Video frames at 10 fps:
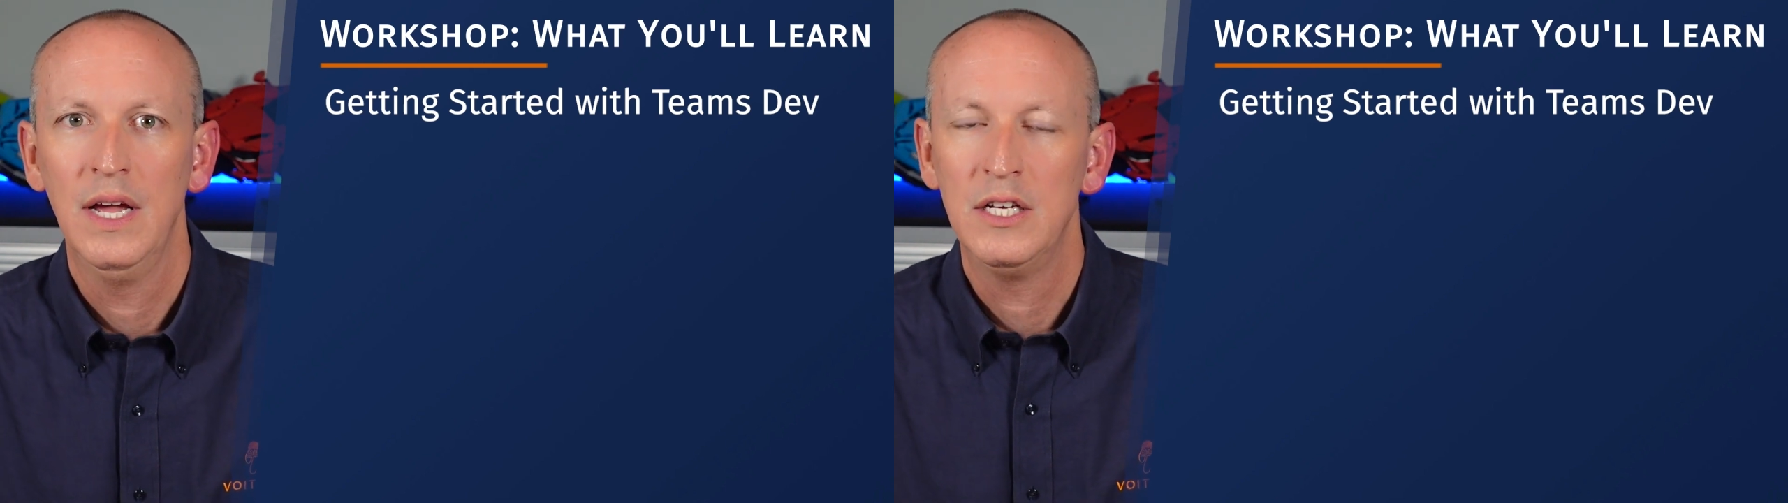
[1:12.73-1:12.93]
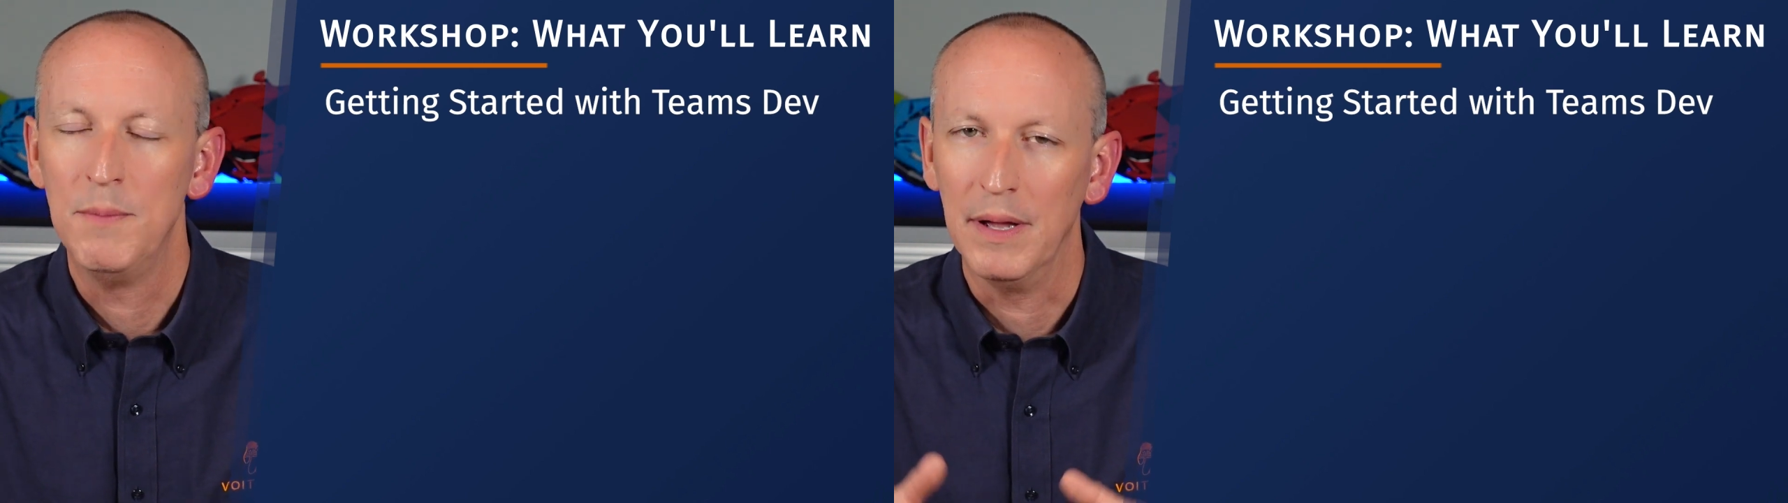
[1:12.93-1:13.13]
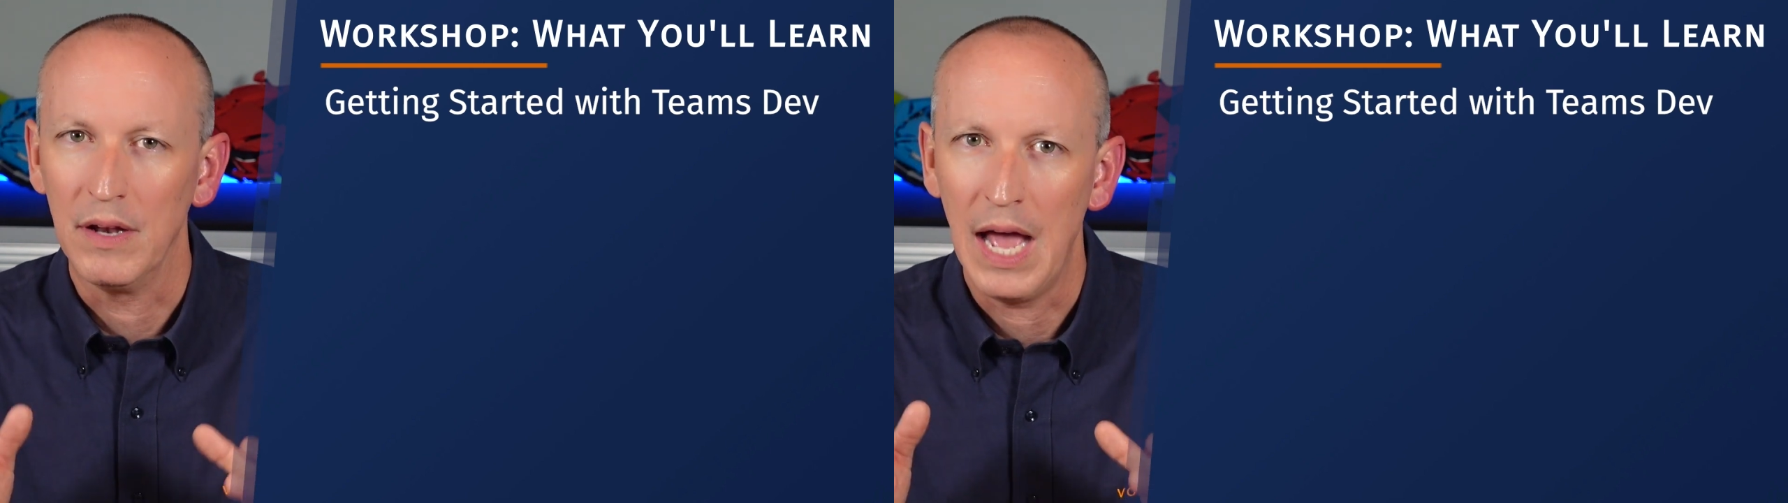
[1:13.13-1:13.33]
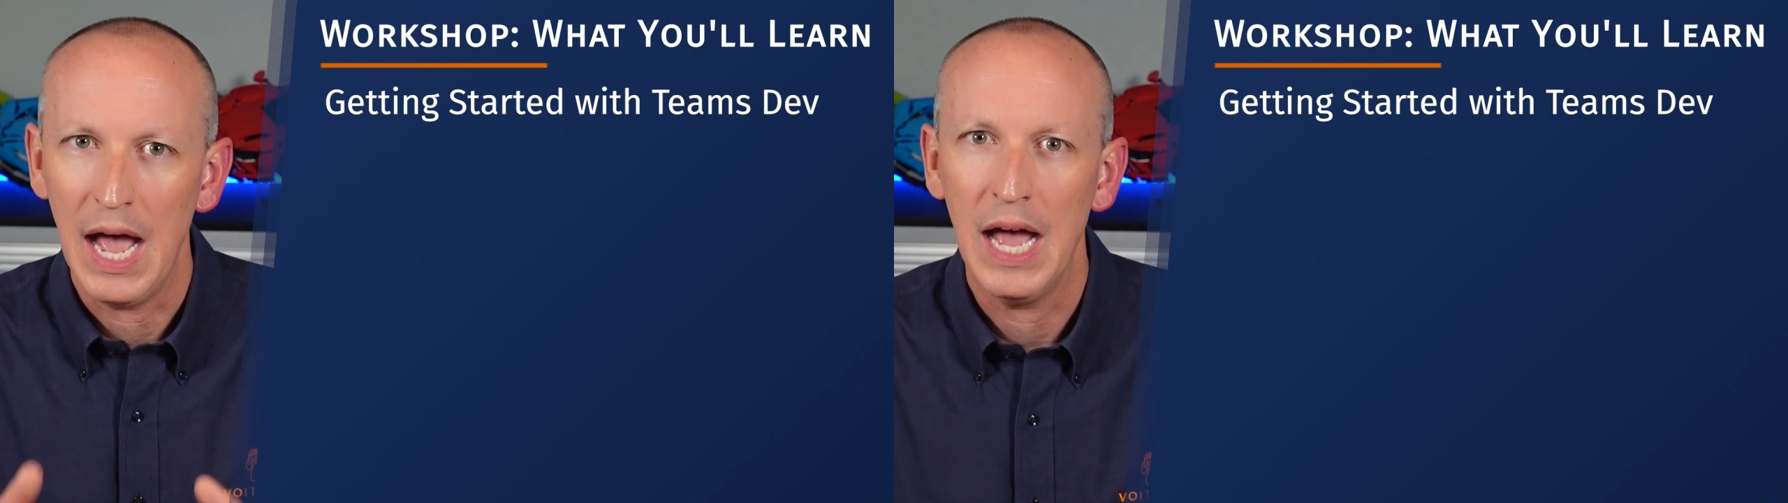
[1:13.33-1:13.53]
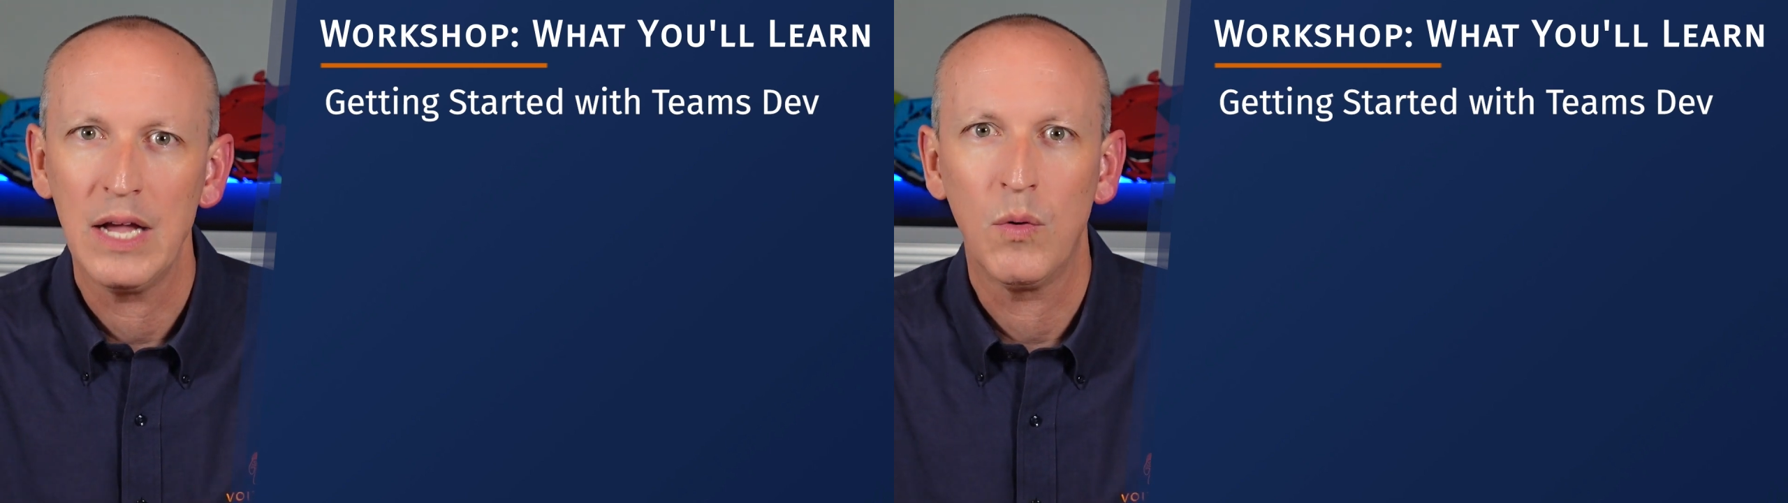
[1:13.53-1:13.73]
to build
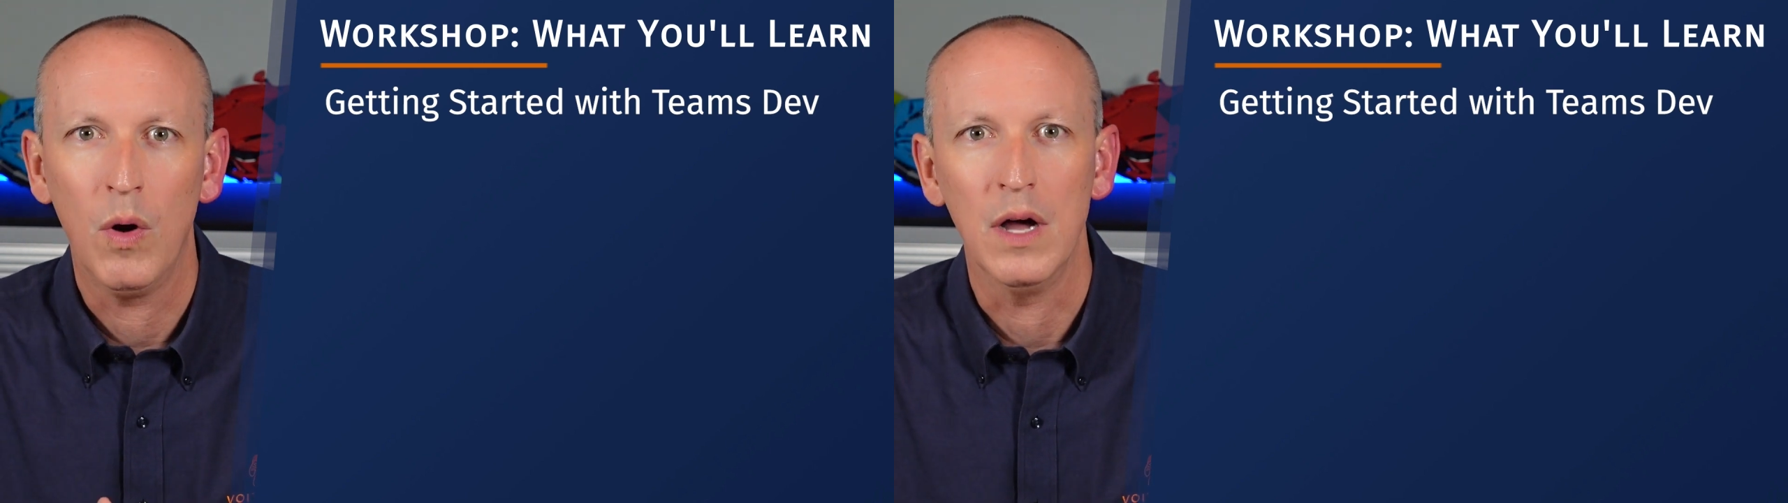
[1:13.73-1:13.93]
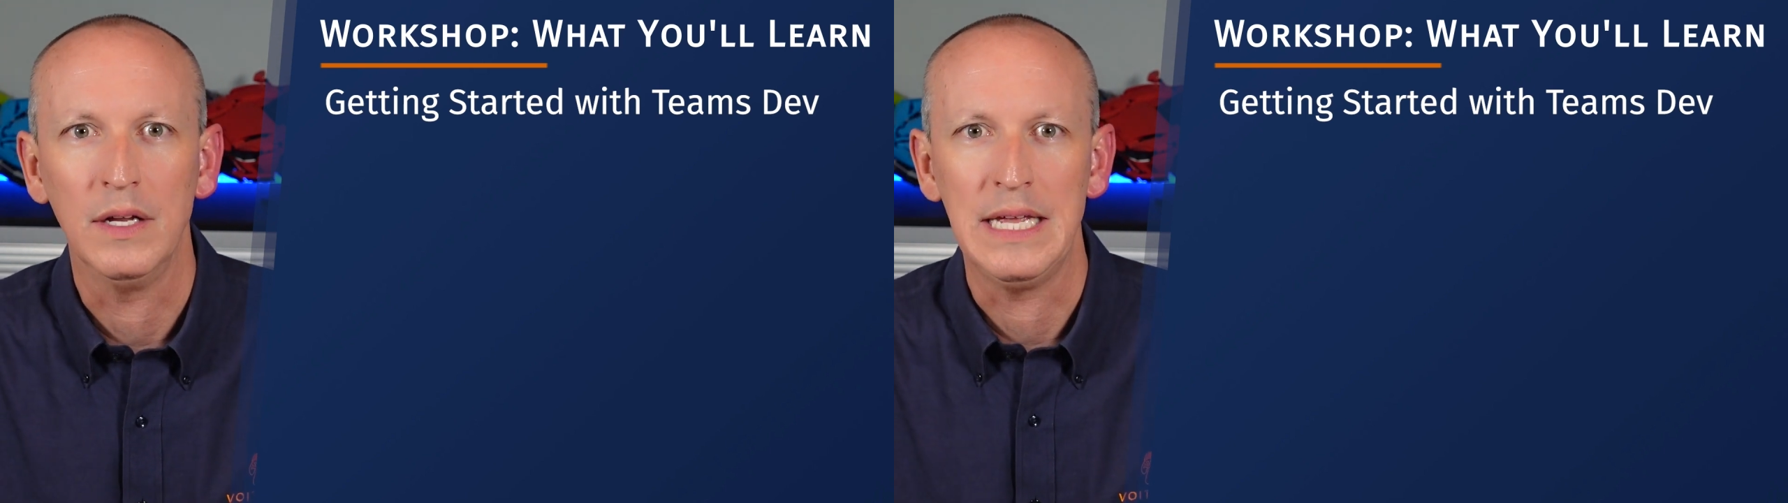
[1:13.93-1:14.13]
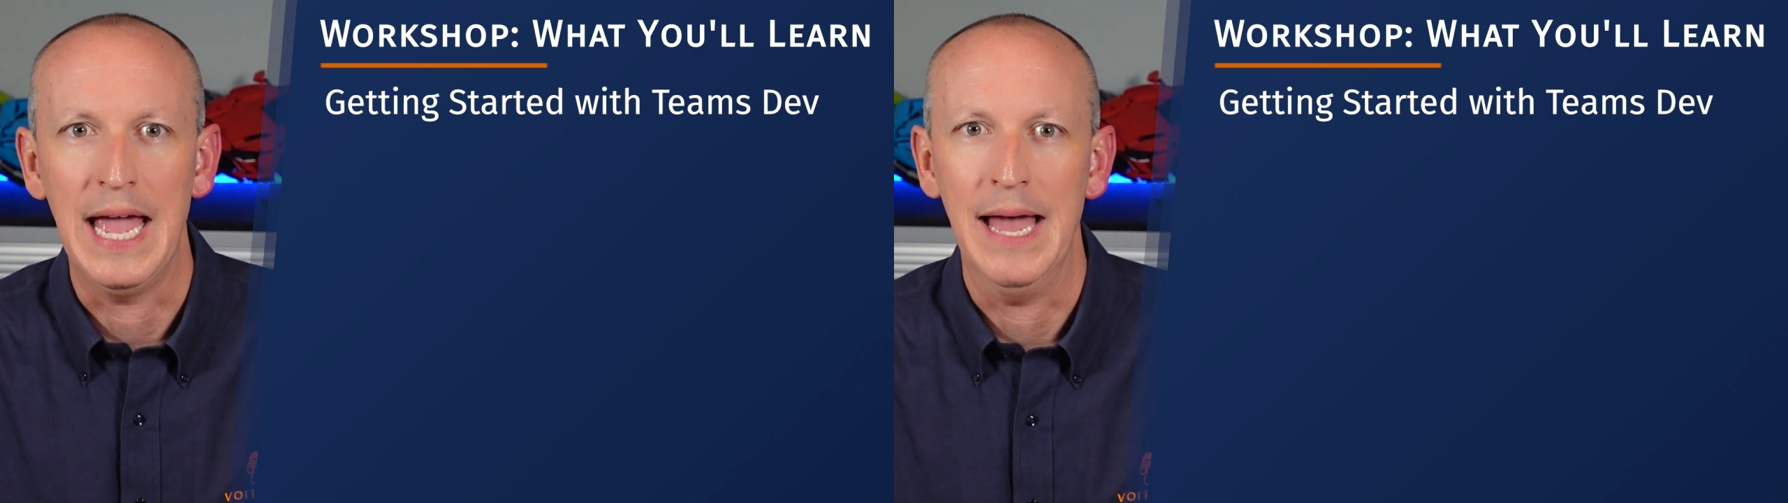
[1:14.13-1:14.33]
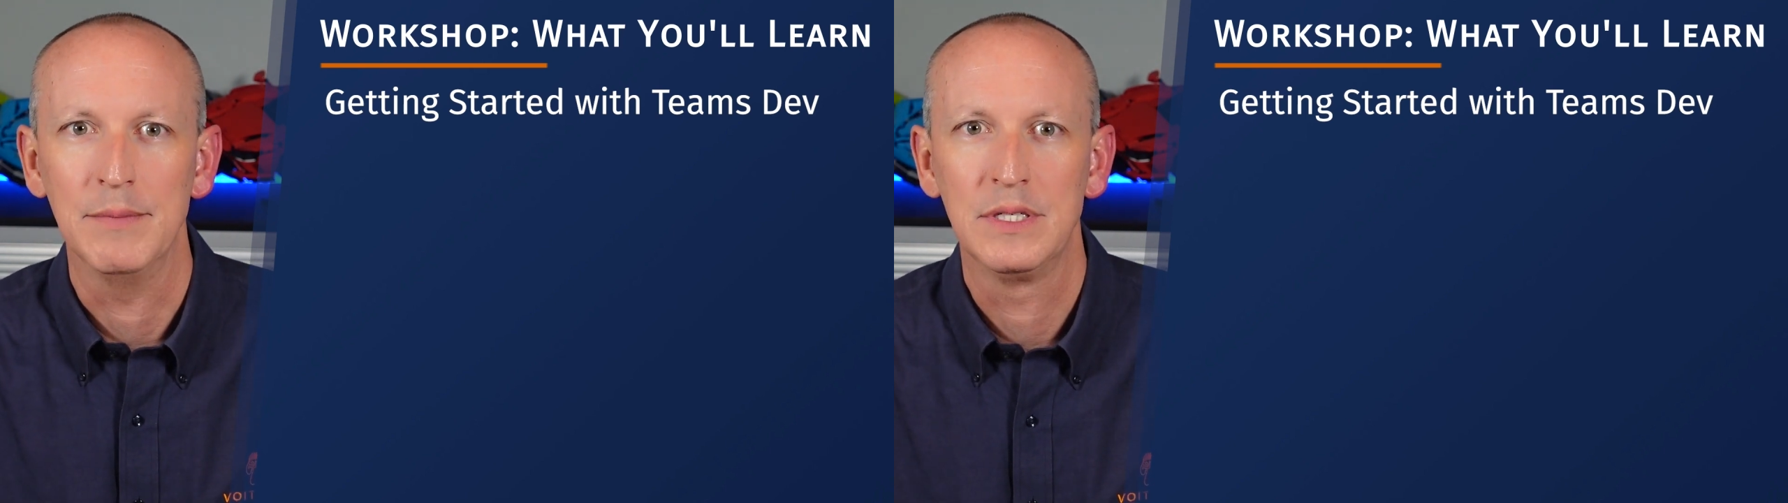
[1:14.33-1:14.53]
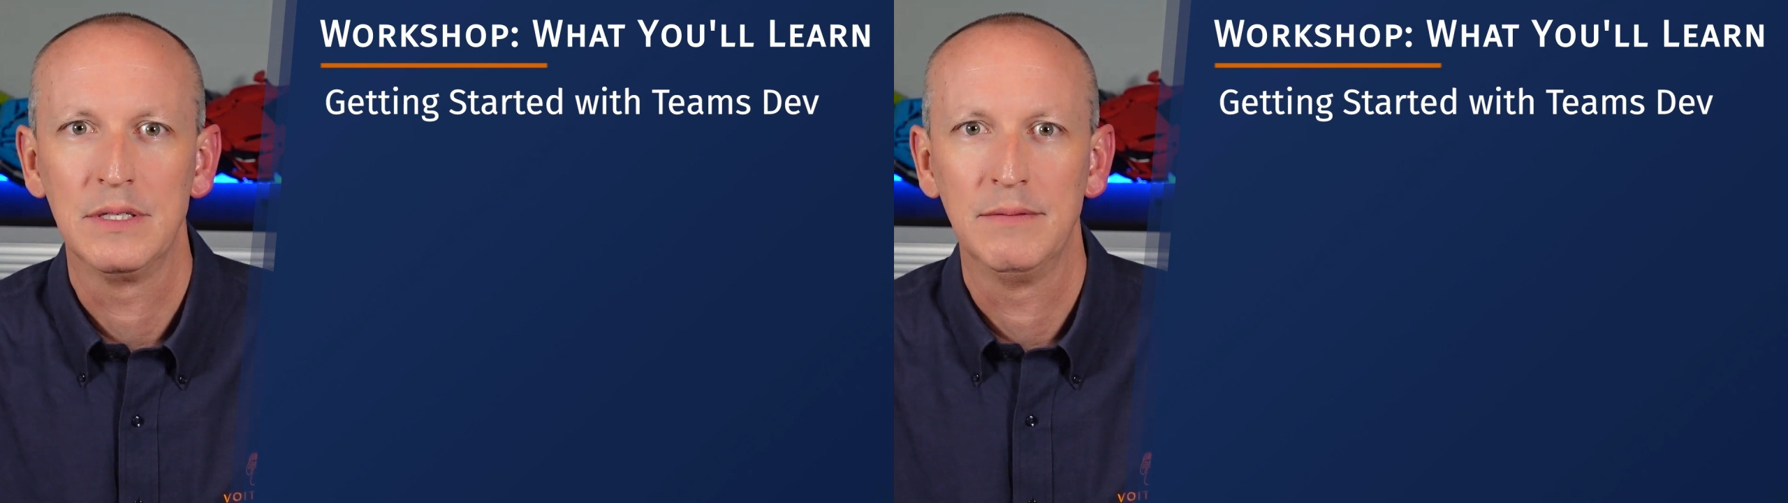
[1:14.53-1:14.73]
high quality
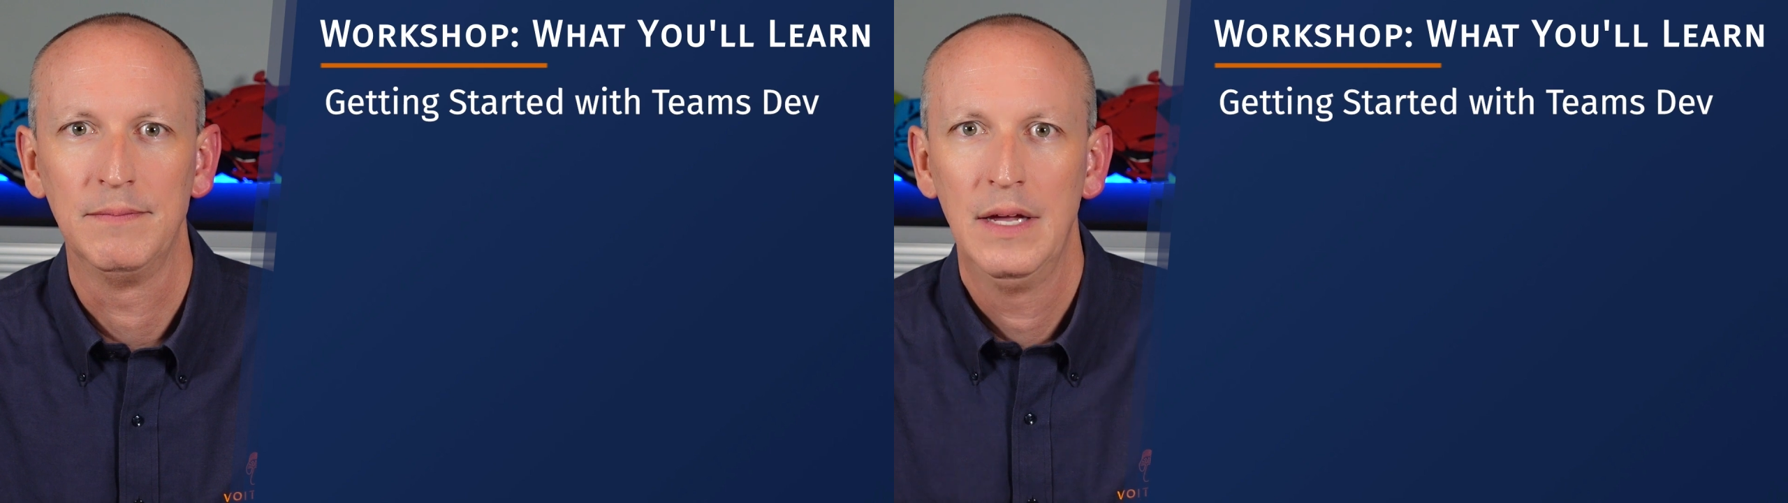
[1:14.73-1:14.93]
apps.